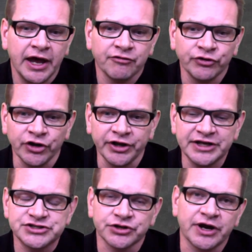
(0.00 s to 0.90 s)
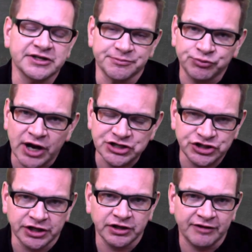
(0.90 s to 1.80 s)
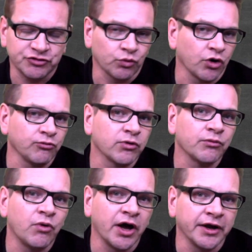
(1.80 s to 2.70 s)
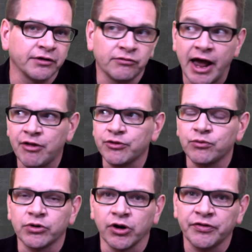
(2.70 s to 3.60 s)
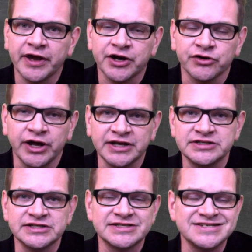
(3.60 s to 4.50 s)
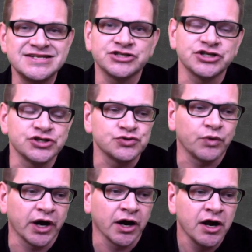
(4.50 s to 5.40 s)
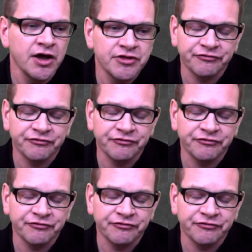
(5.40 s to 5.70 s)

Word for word: And really, it's the Great Depression after World War I around the world that creates these conditions where